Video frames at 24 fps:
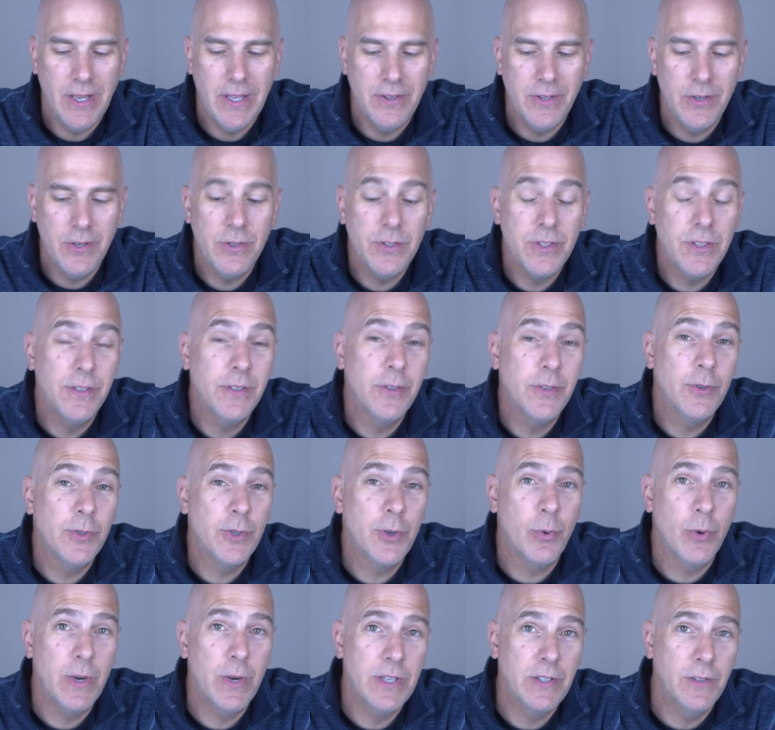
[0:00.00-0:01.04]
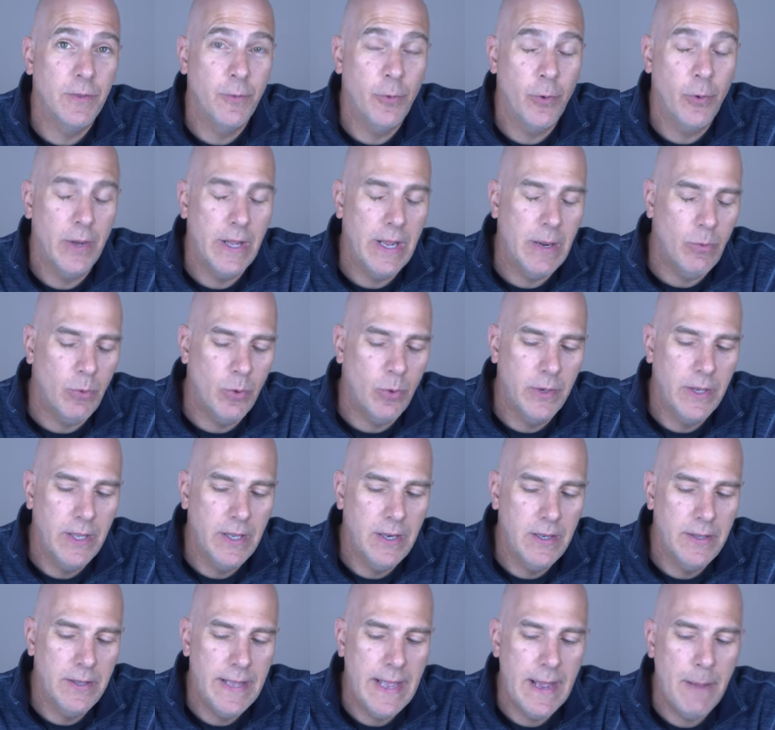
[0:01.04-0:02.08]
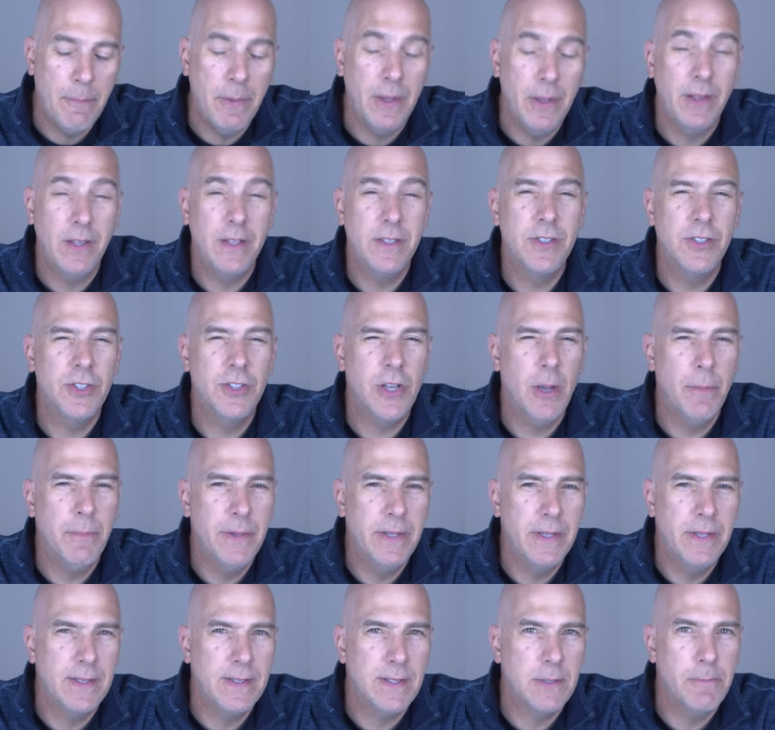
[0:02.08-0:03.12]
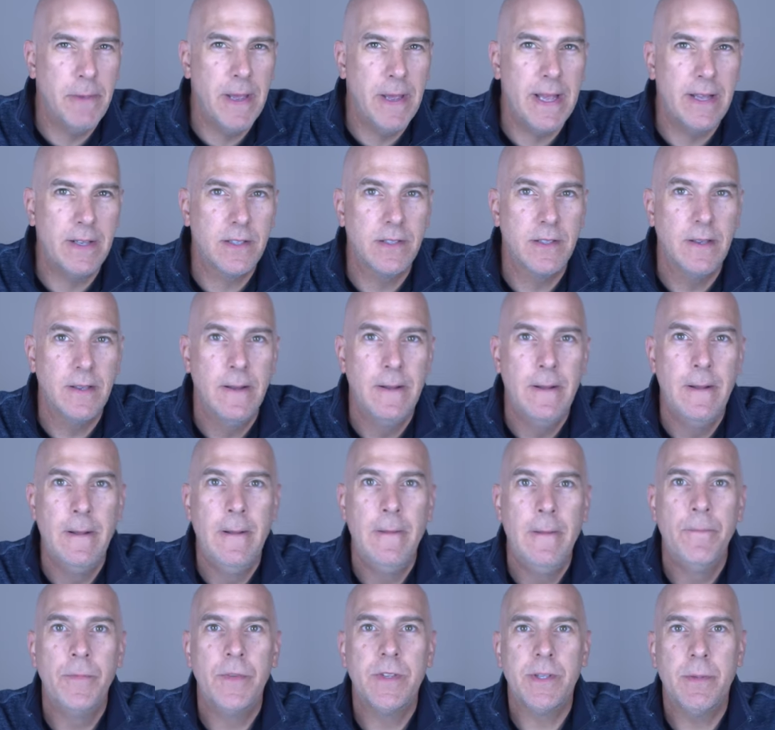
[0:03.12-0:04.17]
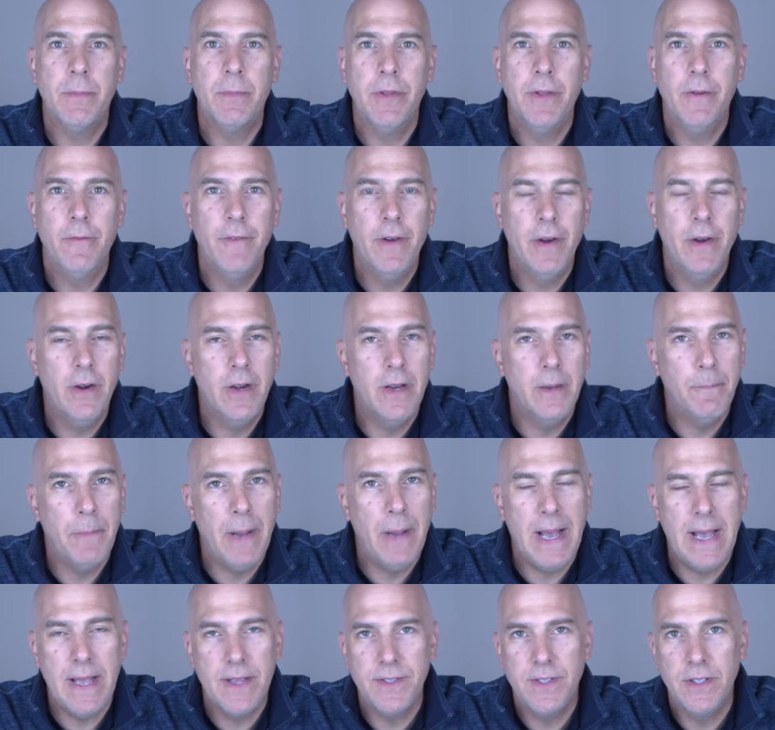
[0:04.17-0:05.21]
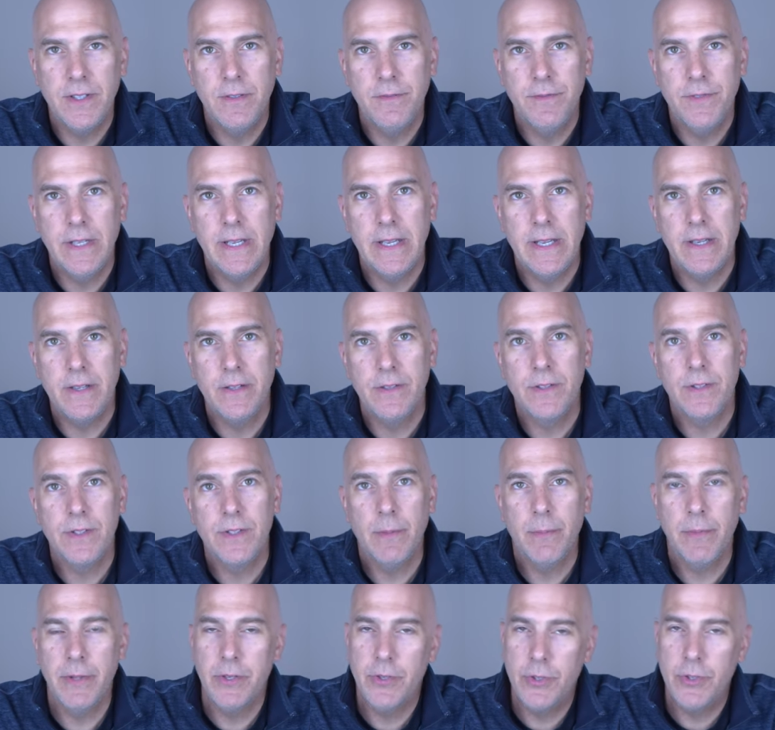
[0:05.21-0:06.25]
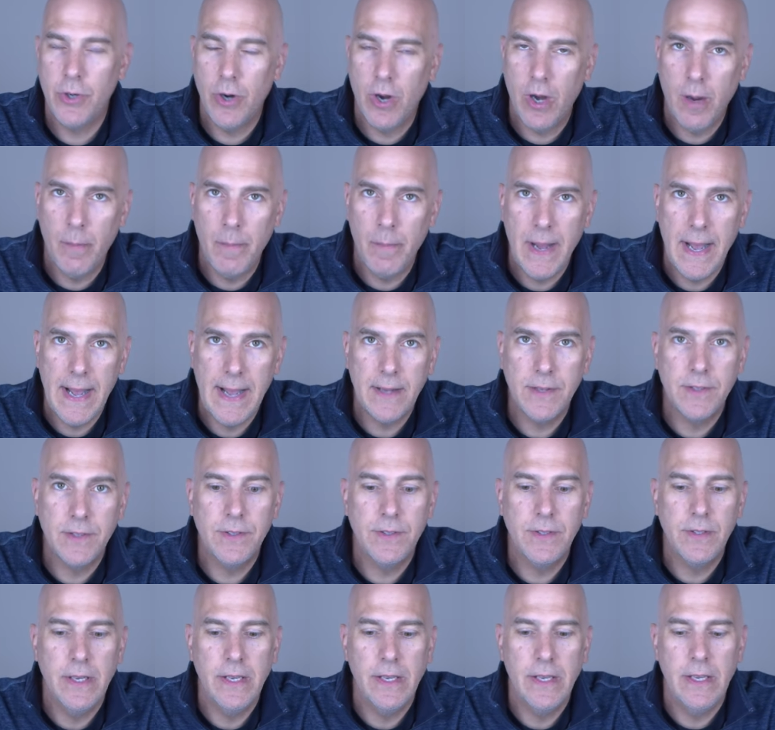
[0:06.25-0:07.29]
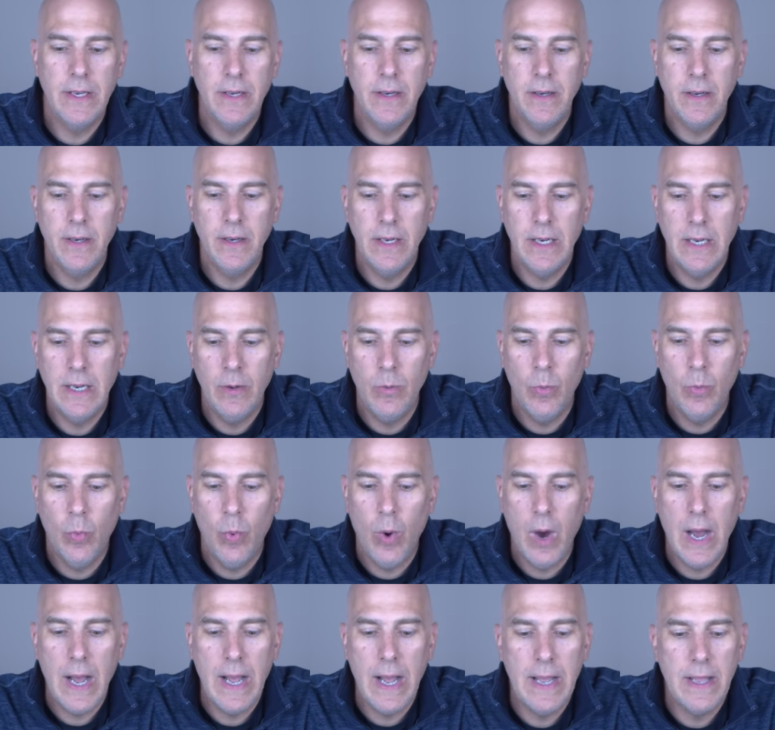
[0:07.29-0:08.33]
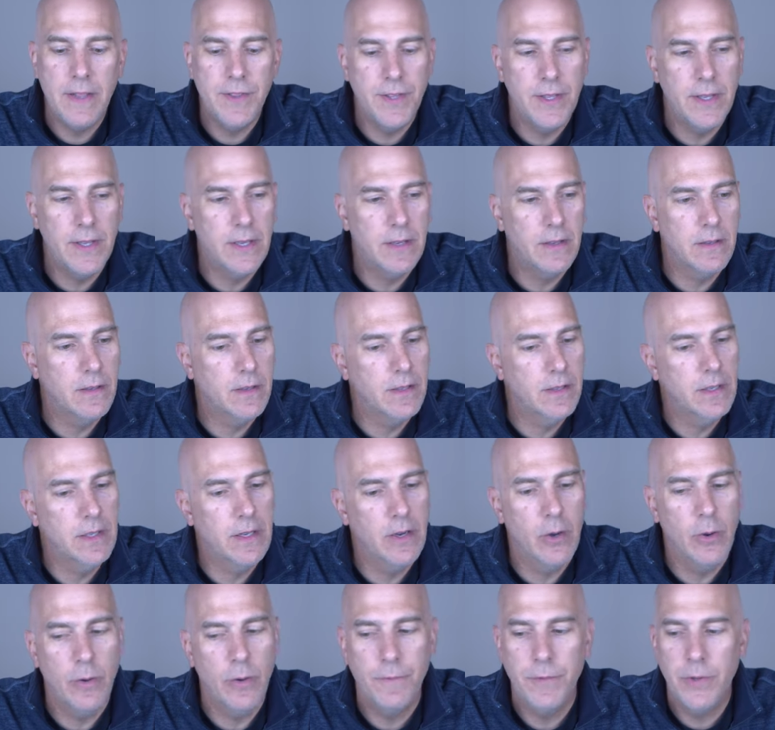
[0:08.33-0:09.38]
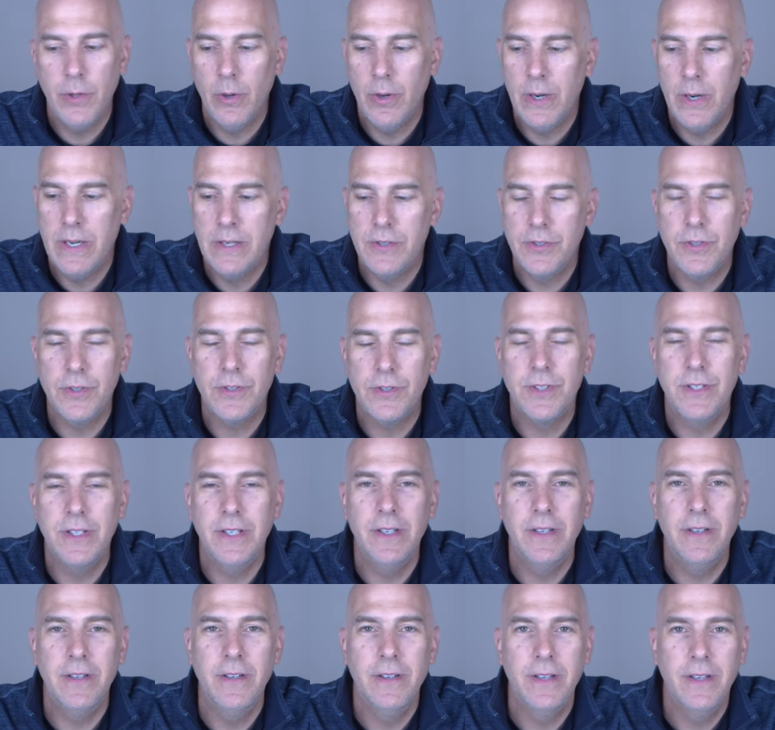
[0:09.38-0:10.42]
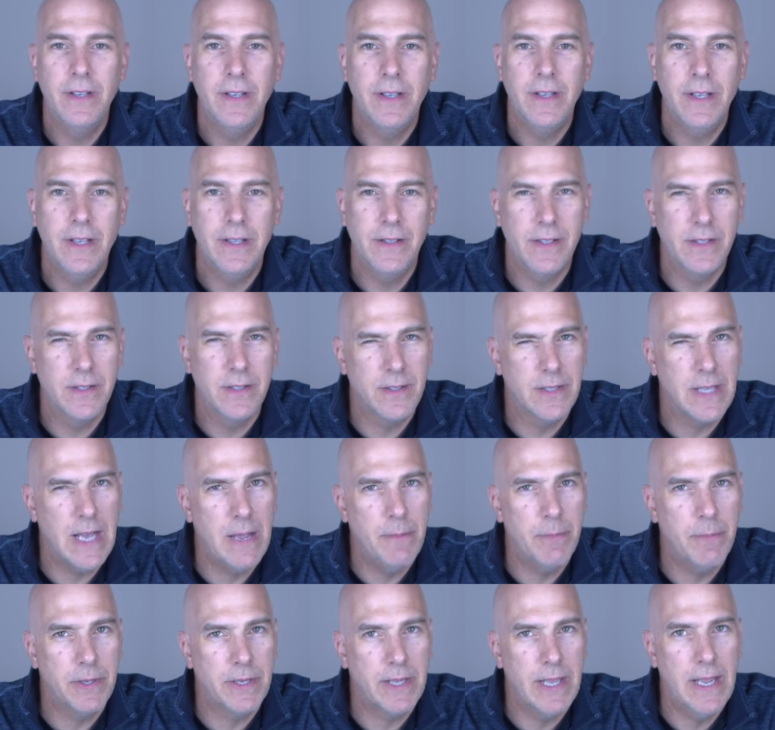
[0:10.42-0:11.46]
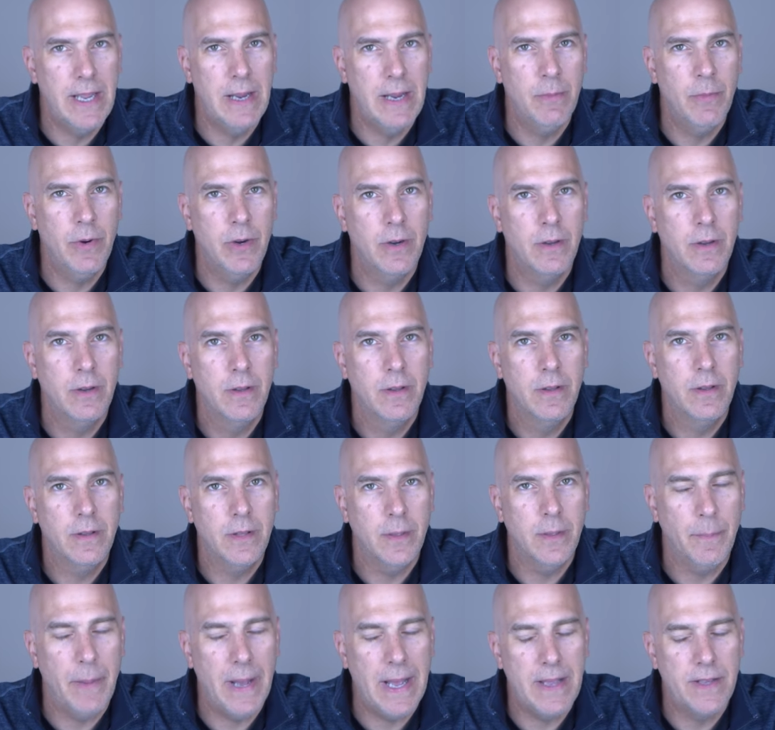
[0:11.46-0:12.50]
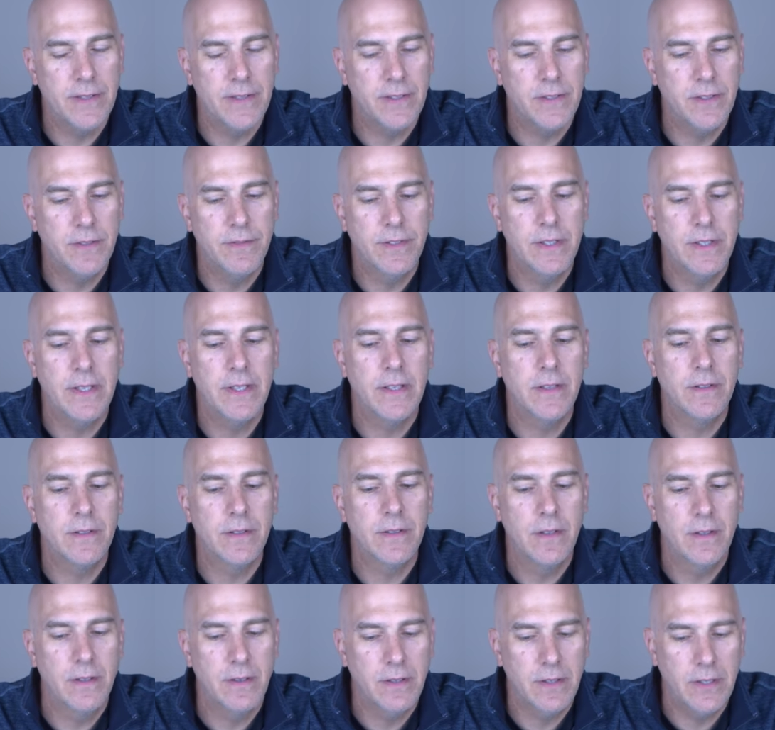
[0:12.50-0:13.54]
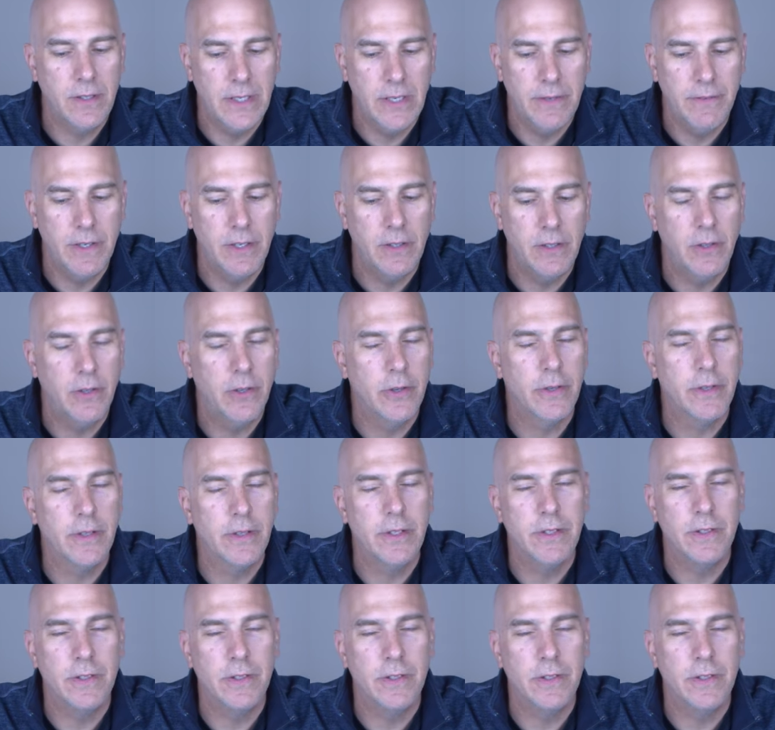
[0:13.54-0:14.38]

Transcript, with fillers: And there's there's a reason for that. We'll get in that, but let's jump in the specs, some of the very positive things, some of the drawbacks, and and why I think, you know, if you're interested in this type of camera, the positive things, give it a look.